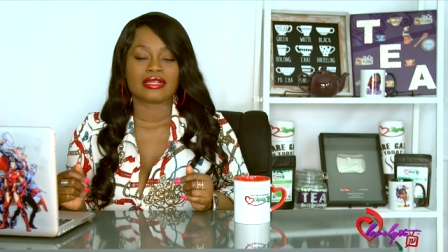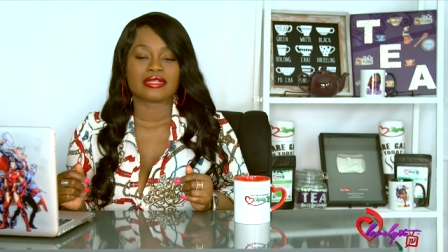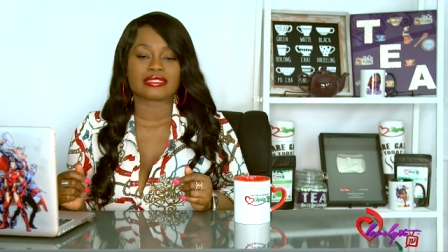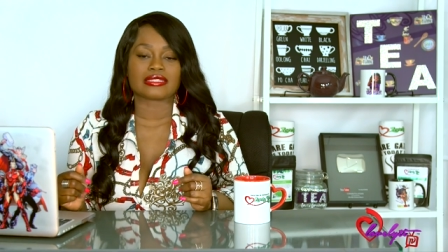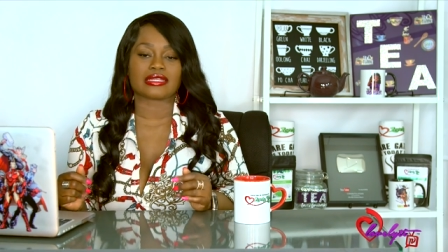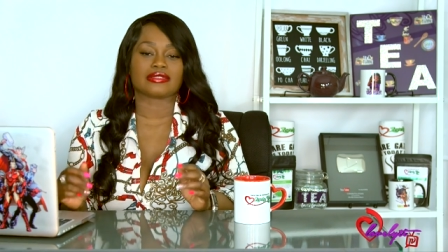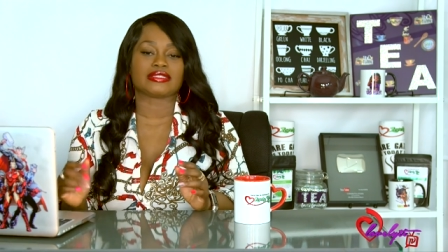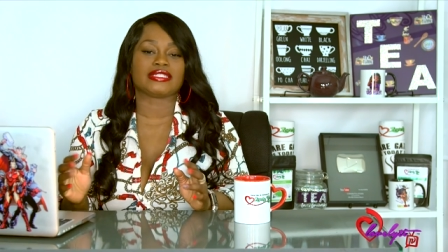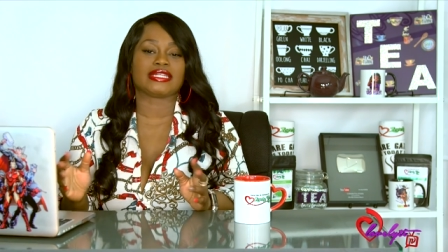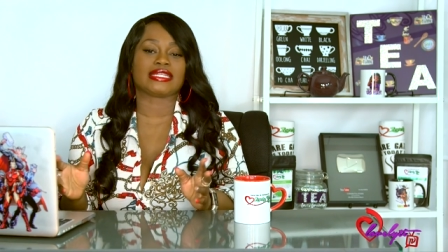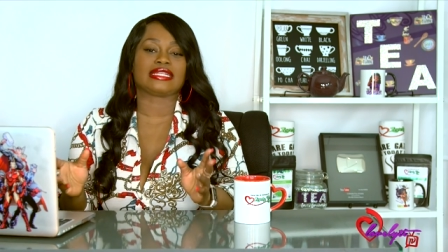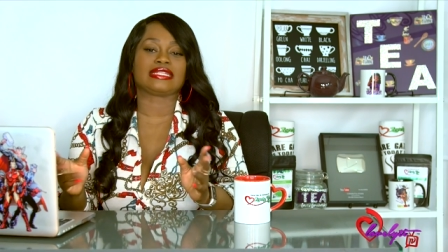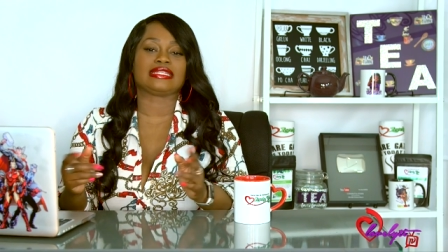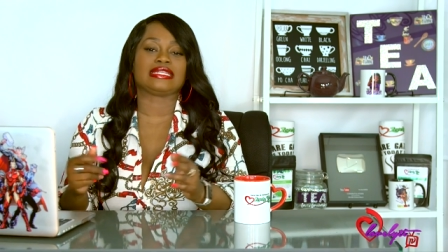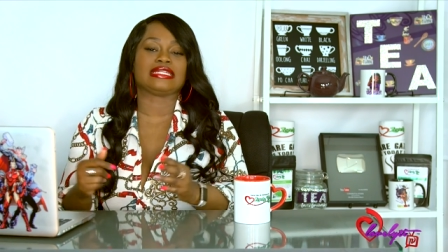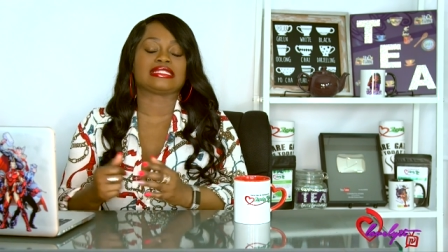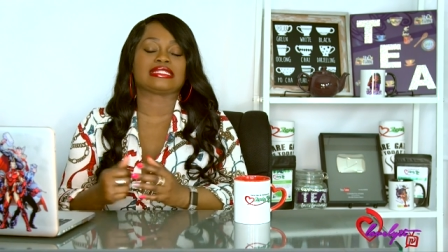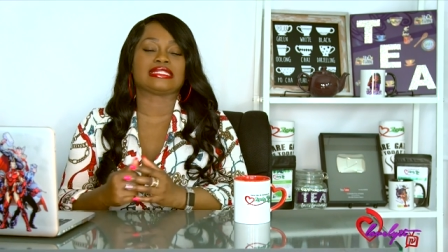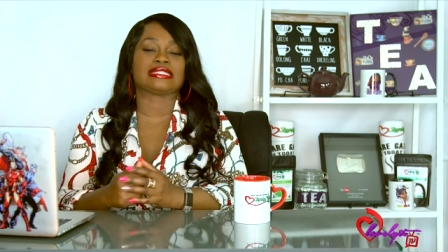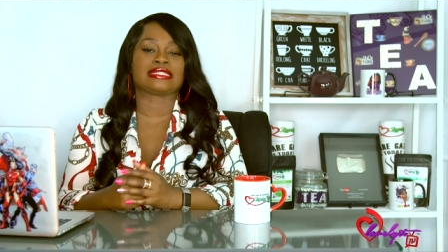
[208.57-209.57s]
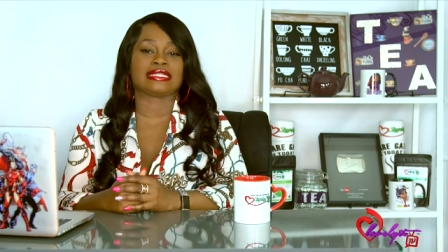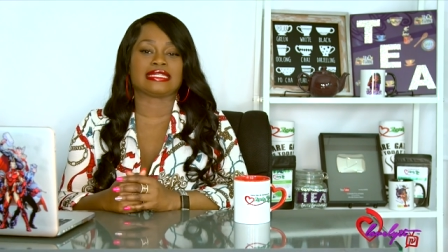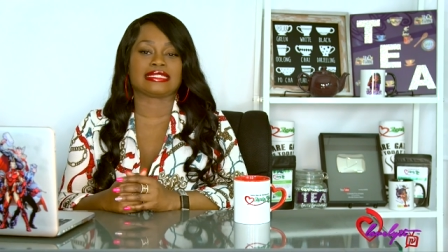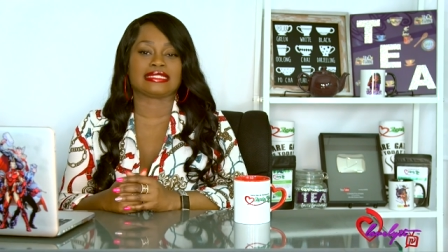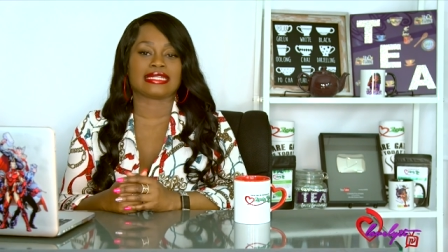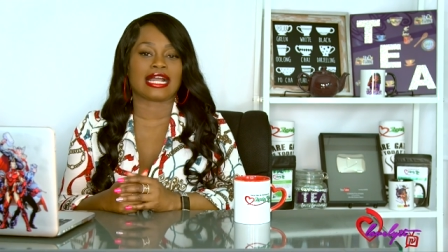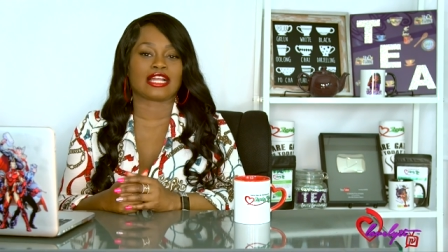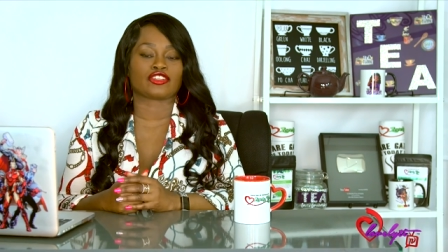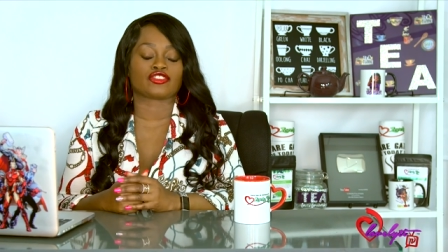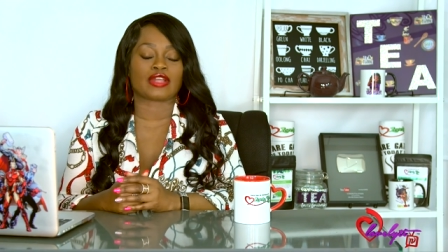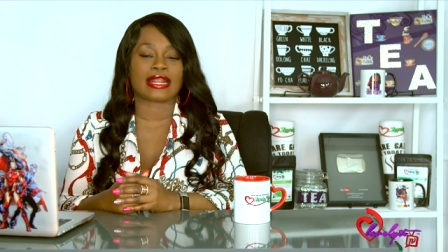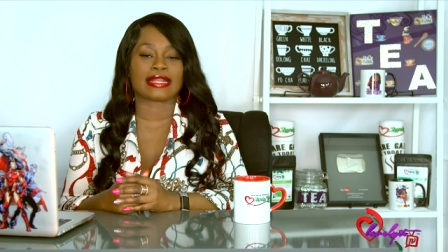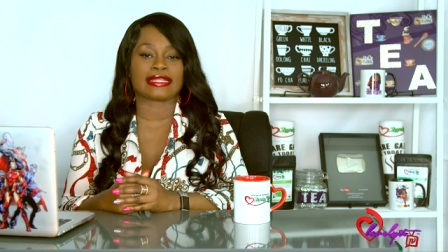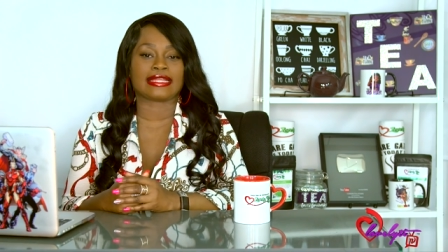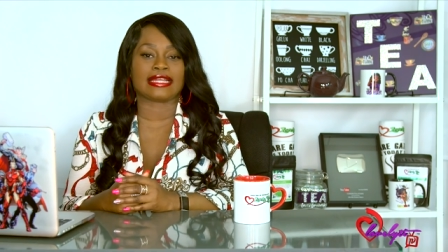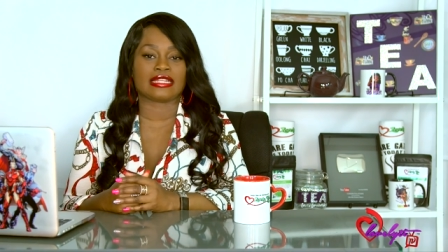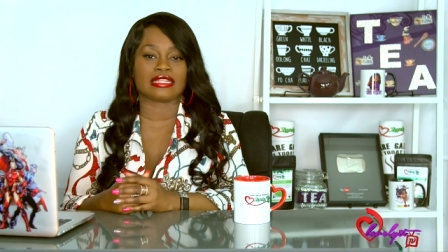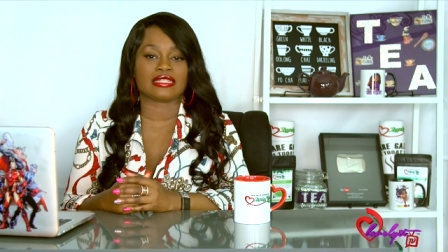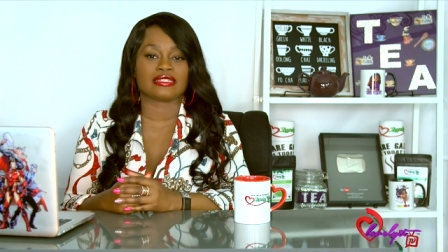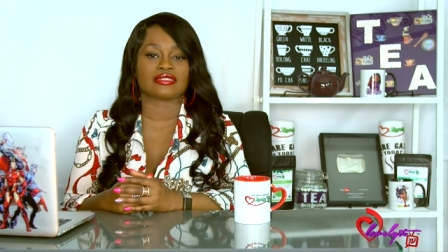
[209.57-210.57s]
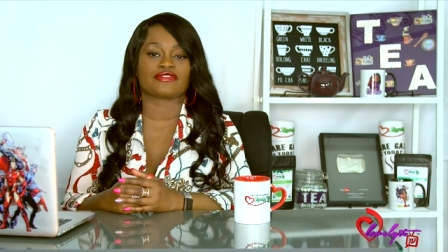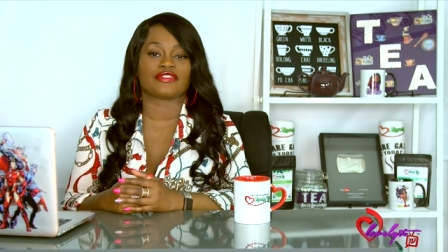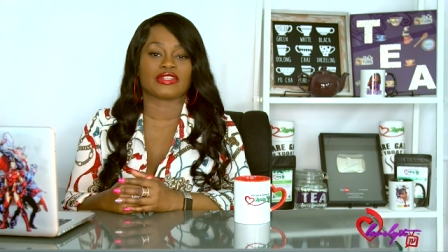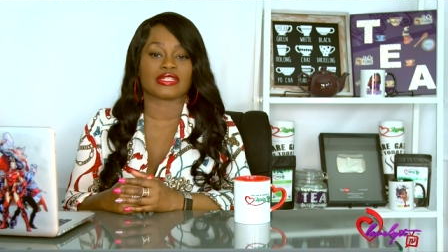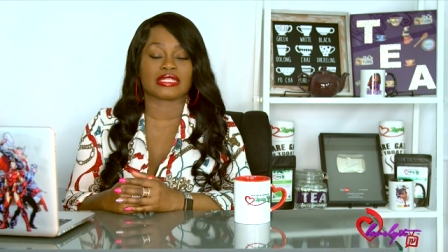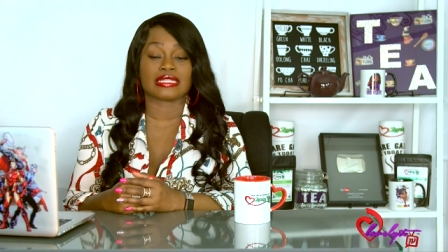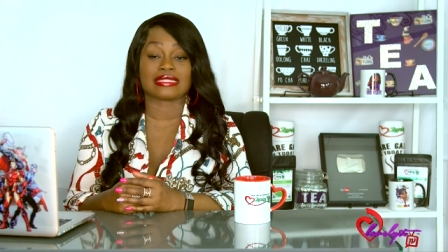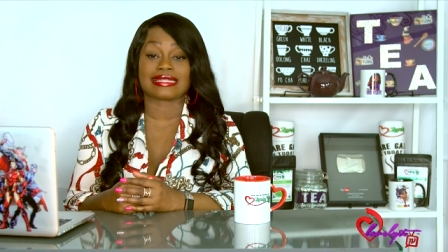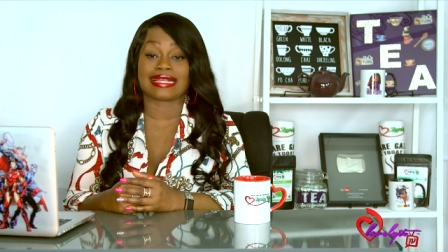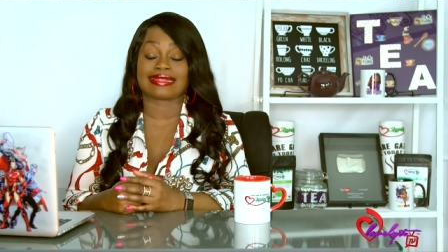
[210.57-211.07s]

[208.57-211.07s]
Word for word: So Diddy needs to sit down trying to get in his feelings.